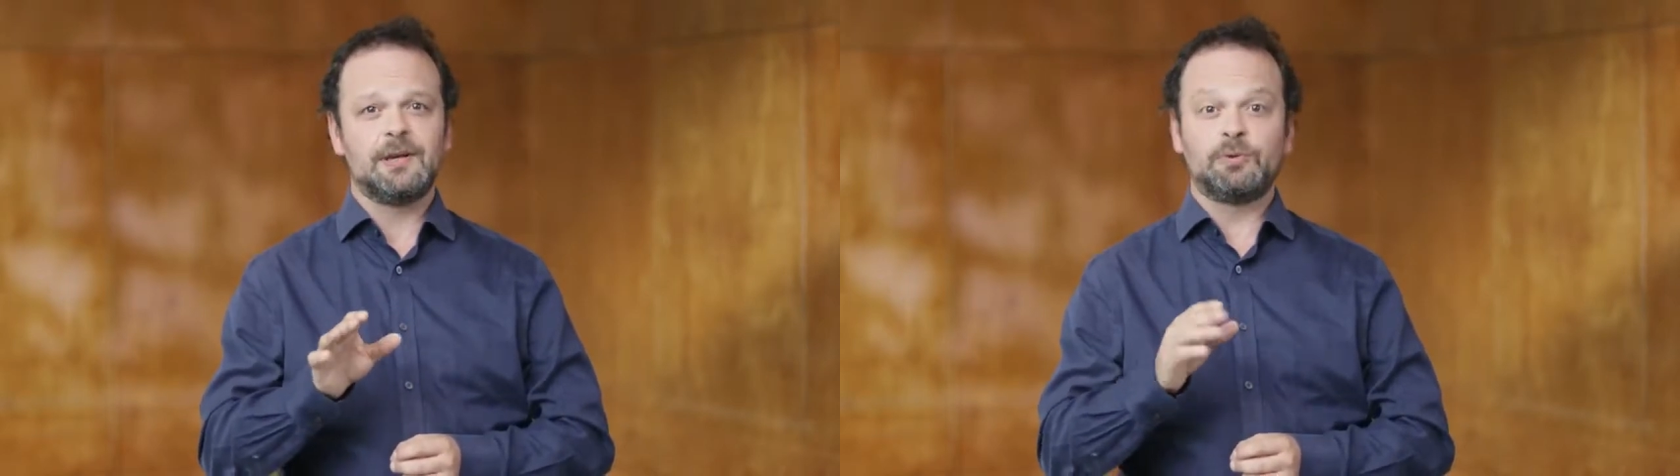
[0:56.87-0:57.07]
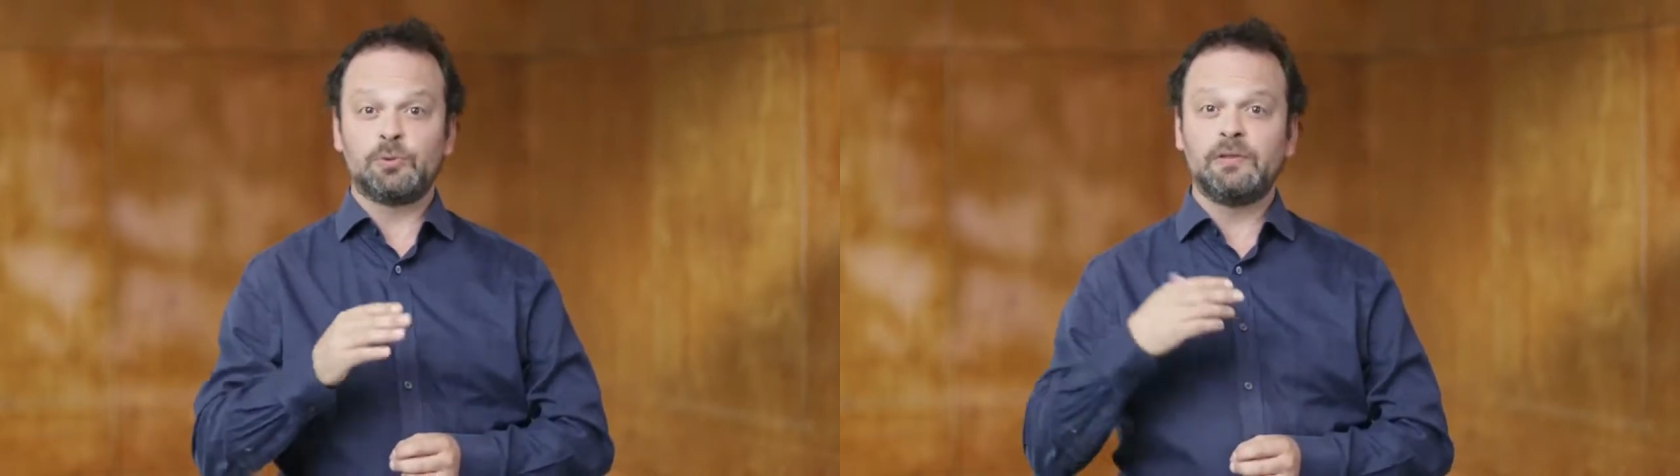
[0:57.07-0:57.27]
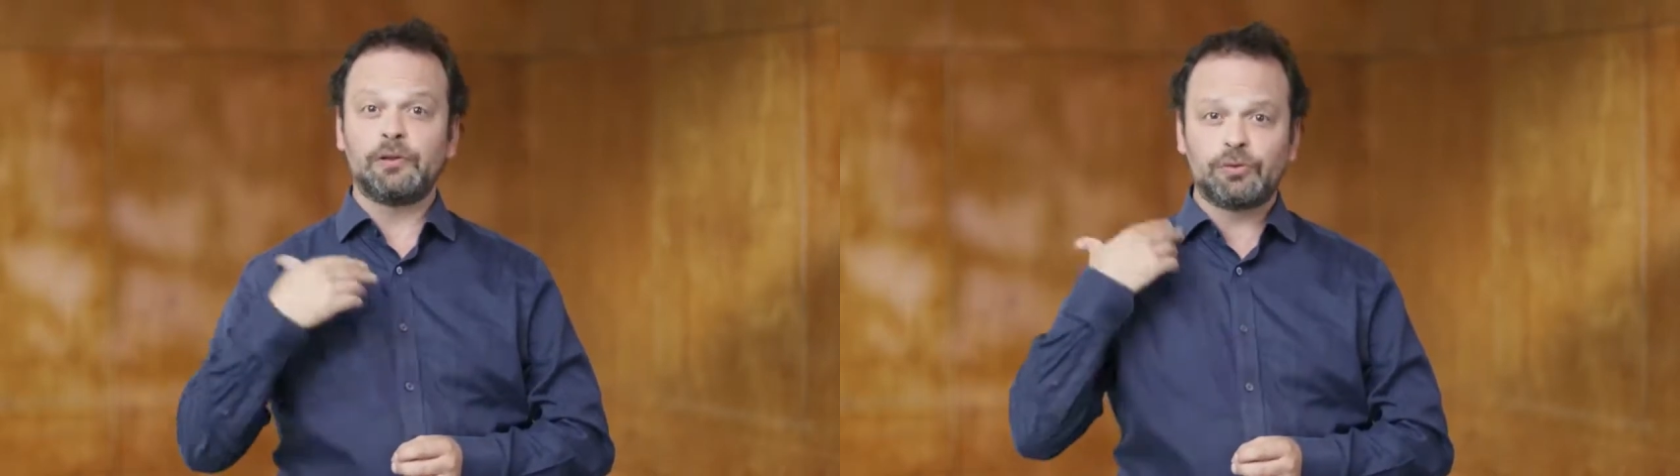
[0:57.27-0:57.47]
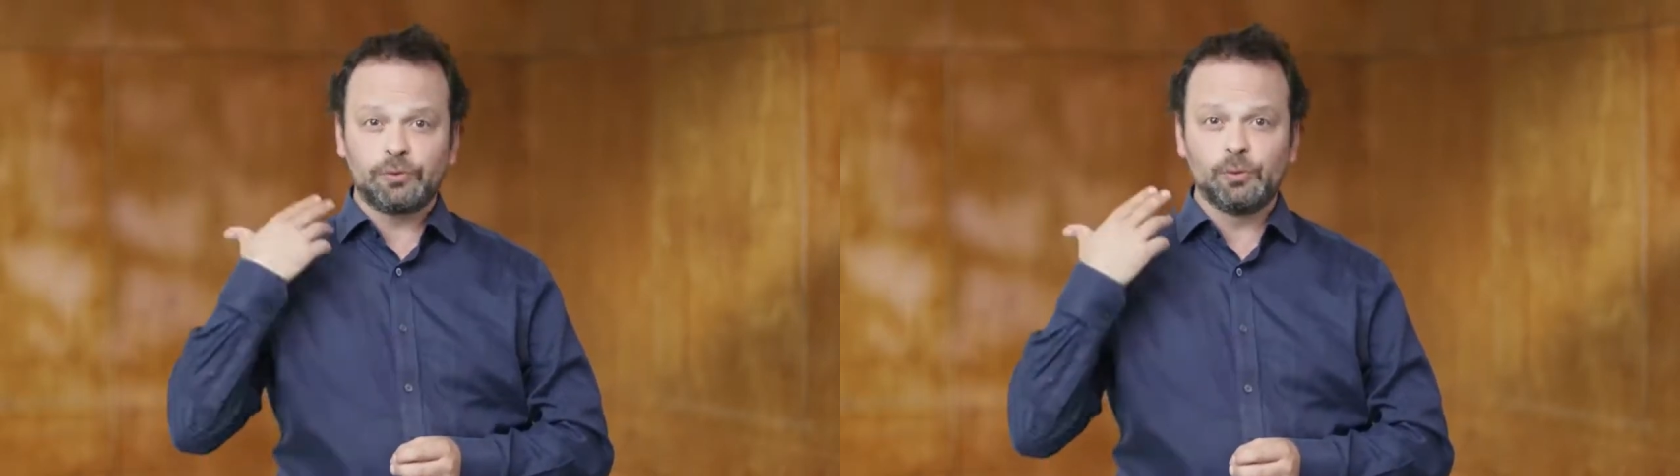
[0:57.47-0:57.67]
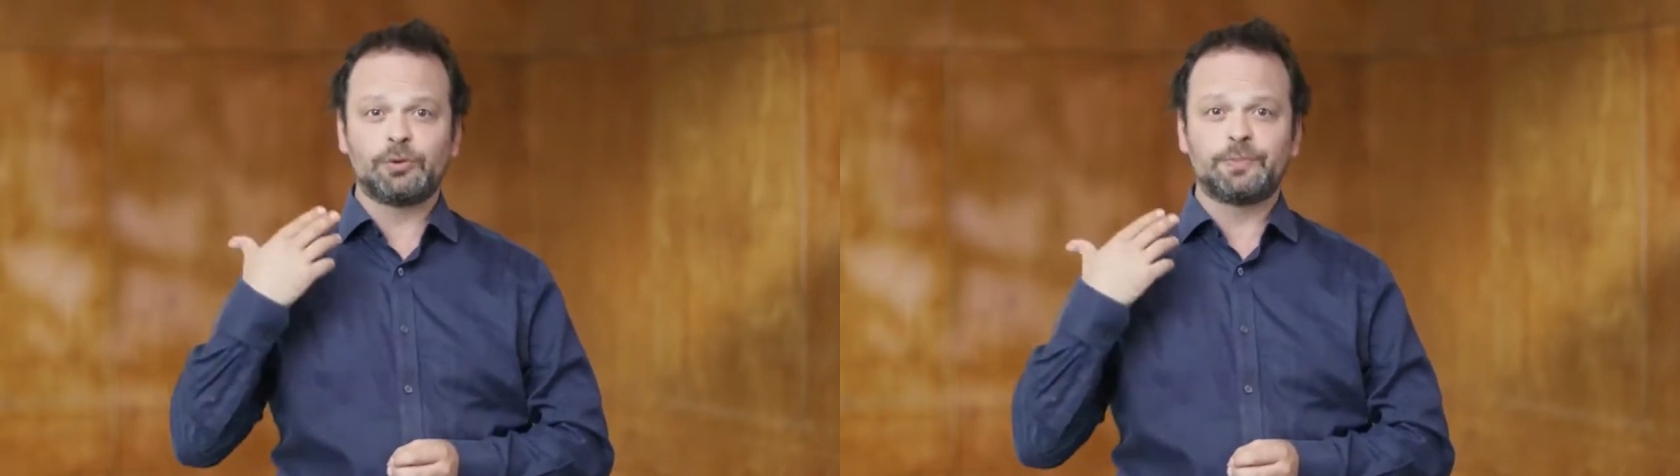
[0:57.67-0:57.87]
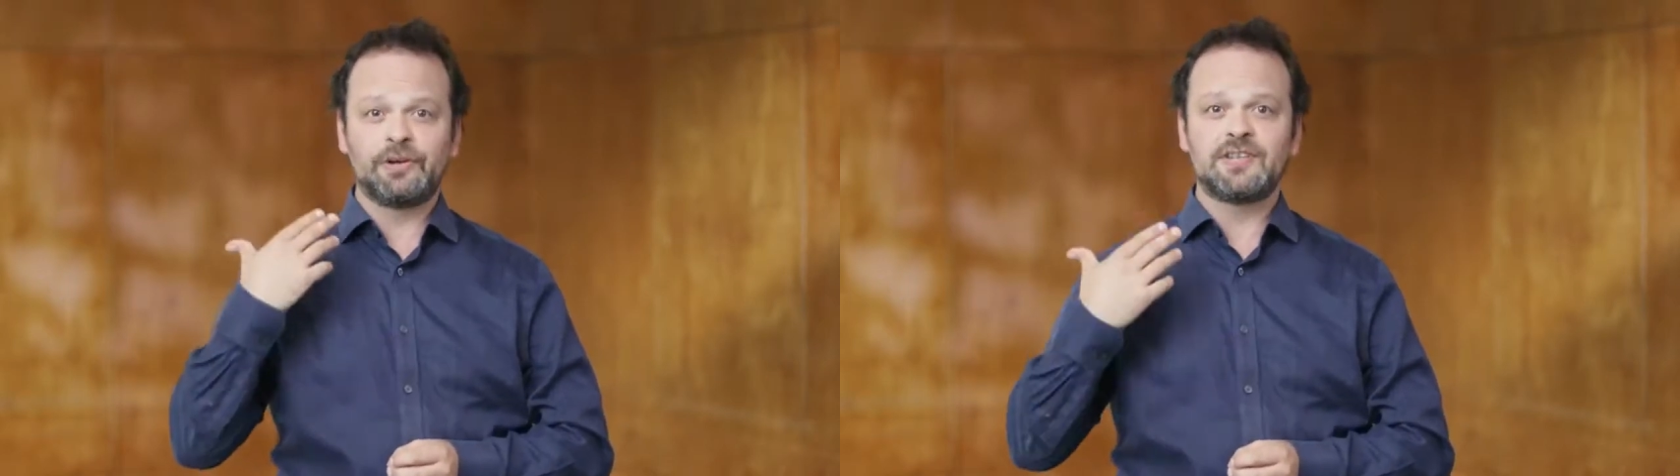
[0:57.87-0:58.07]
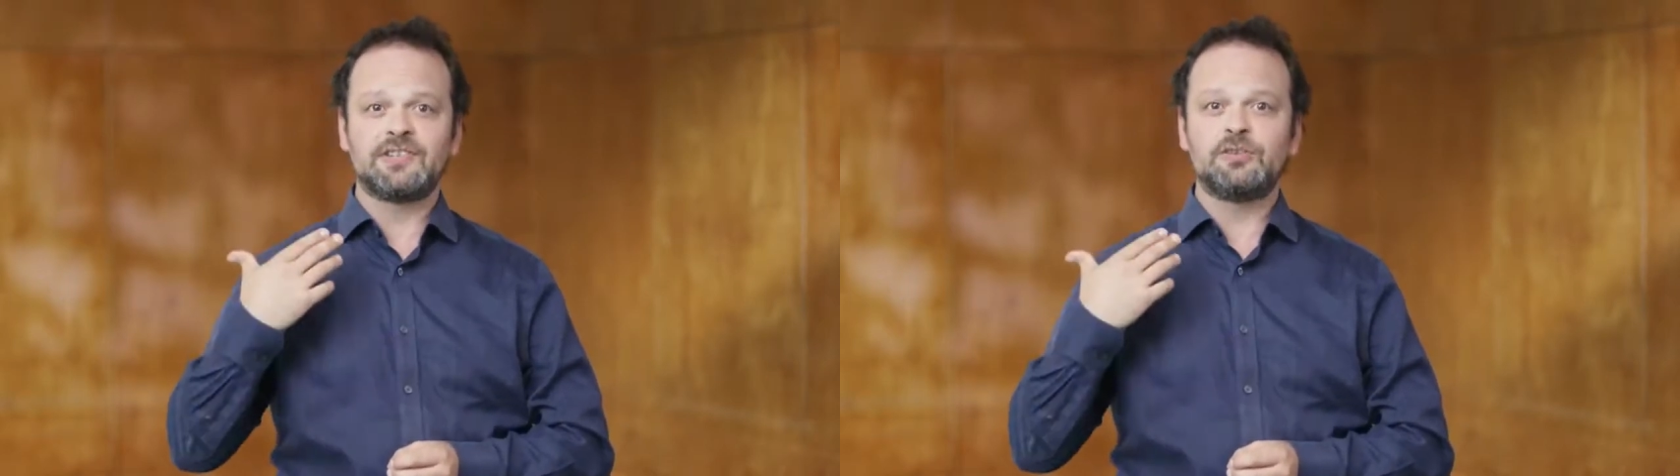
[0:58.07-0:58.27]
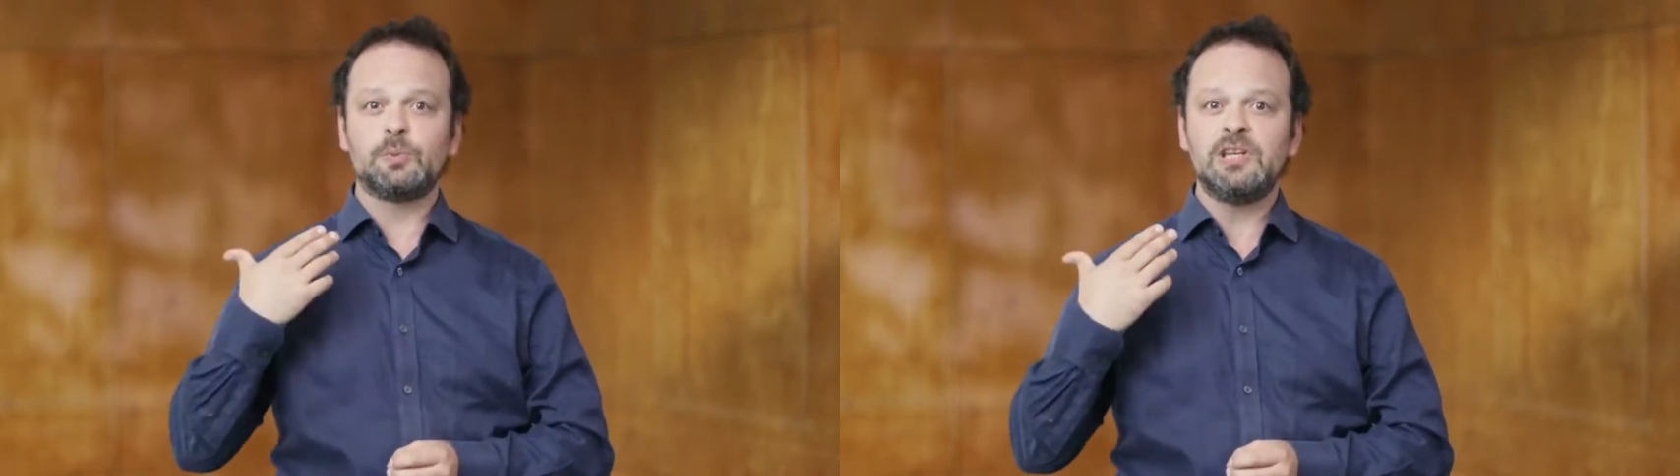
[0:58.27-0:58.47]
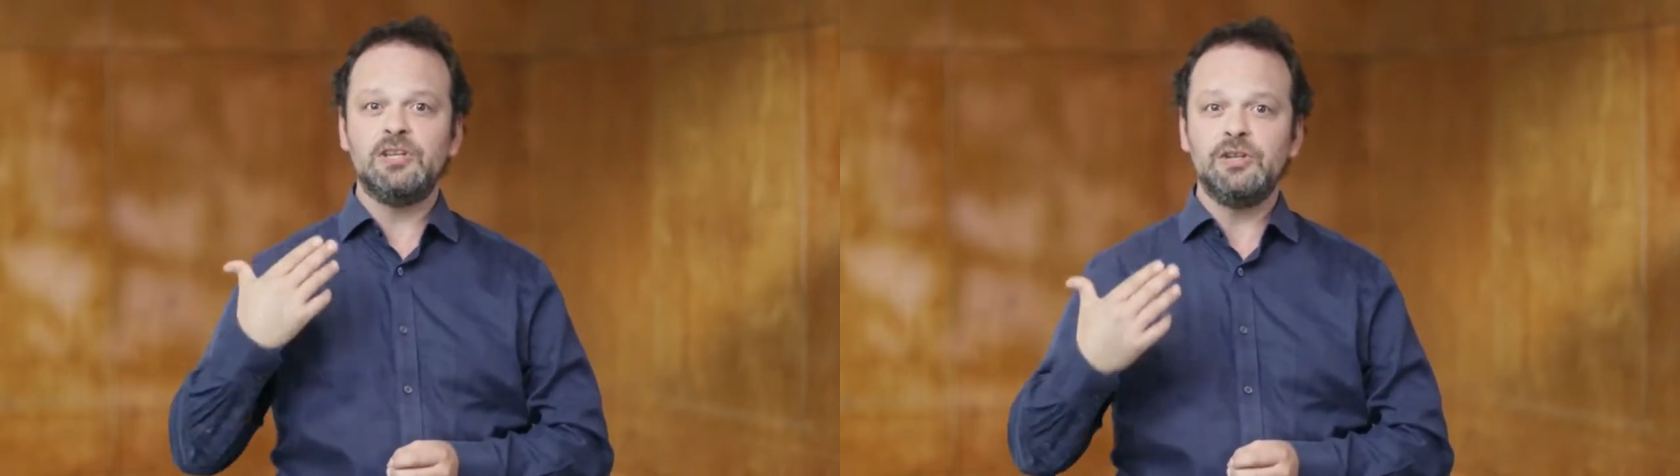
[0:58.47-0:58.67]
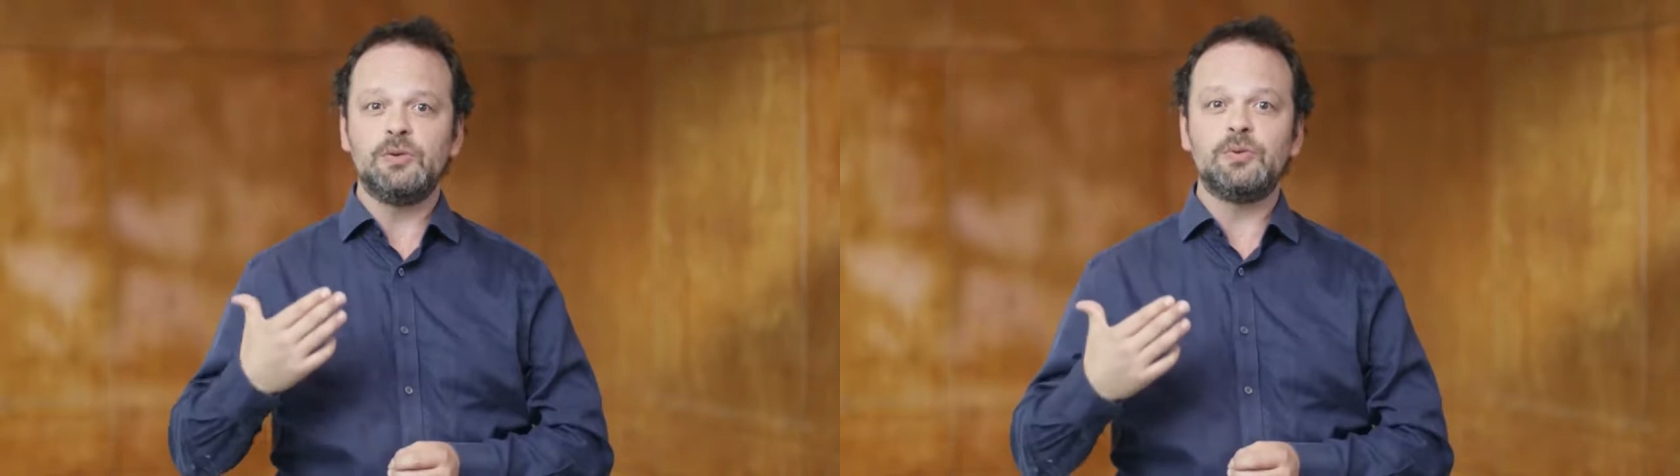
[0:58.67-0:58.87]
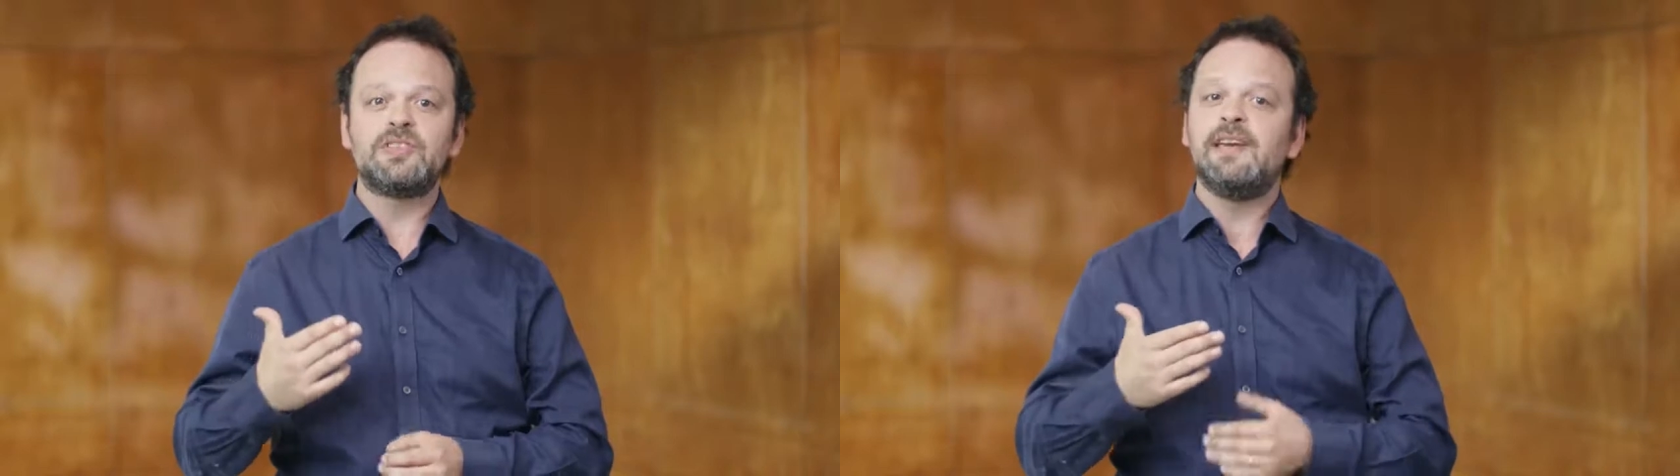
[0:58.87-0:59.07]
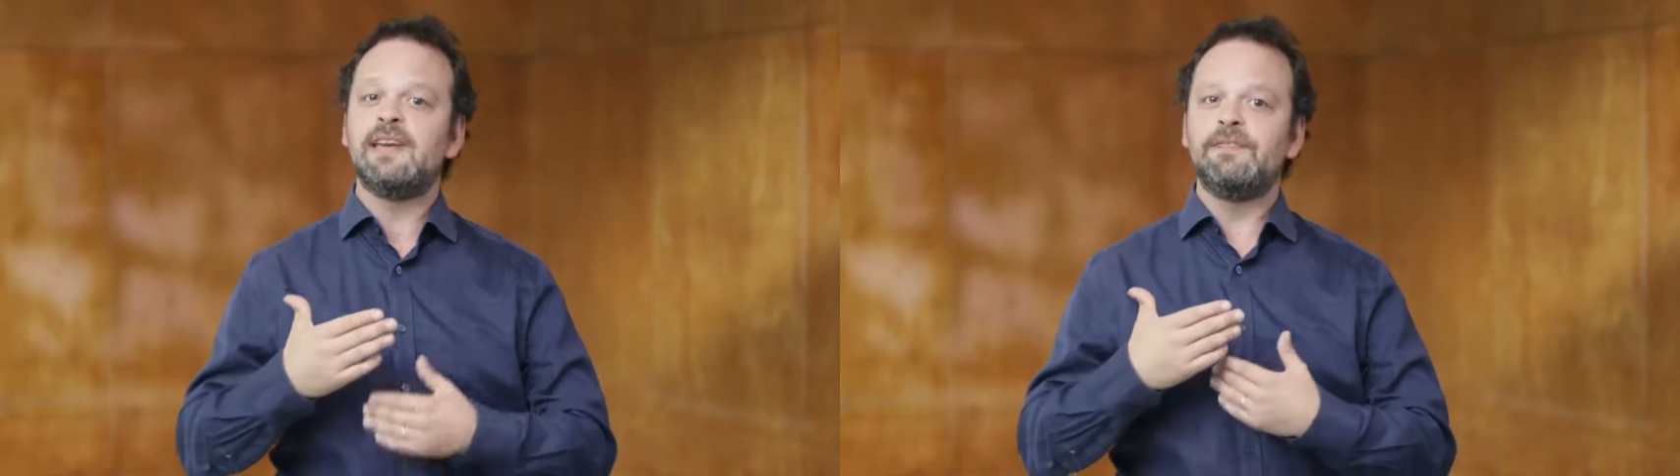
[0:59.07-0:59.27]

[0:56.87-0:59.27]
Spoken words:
between the thought processes we use